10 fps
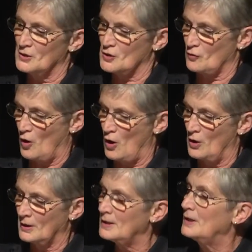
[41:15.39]
is
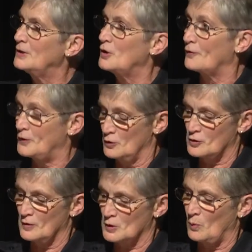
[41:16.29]
strong. Your
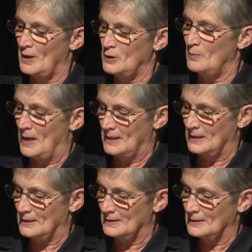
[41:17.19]
future is what you make
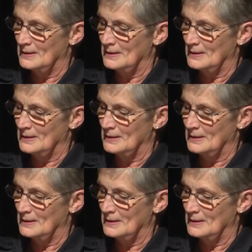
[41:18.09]
it.